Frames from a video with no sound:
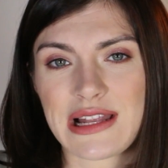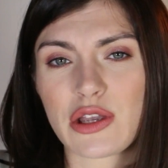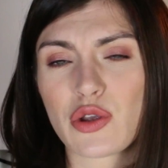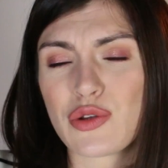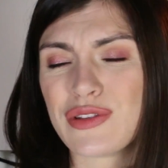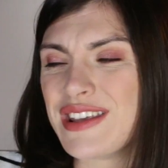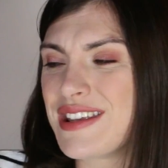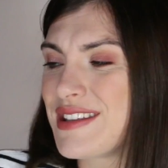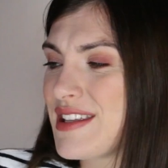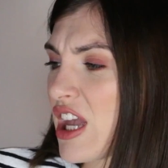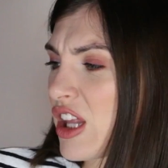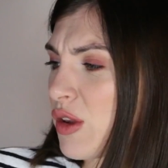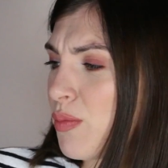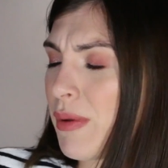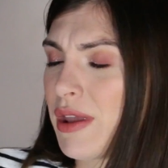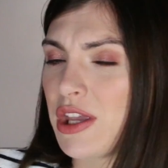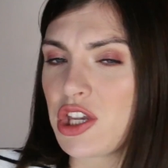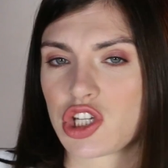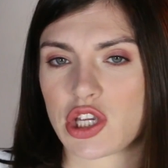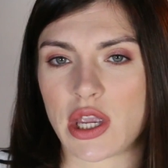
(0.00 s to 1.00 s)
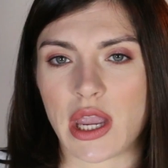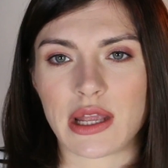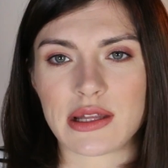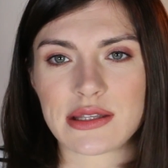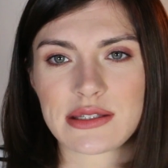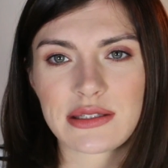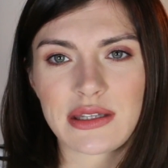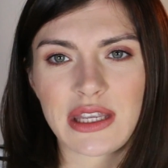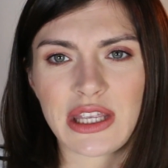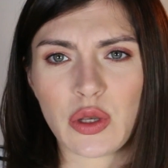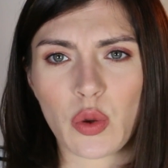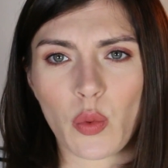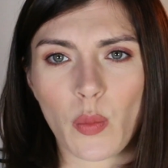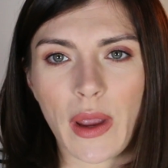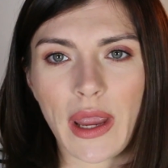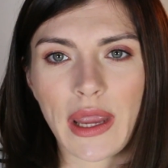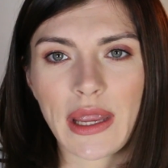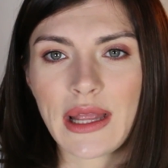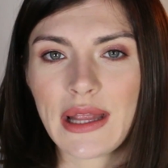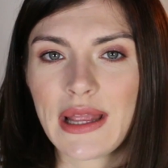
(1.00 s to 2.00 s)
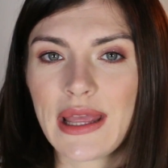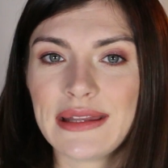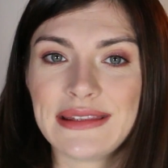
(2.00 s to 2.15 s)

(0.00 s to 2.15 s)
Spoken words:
like a desert pink shade in a way.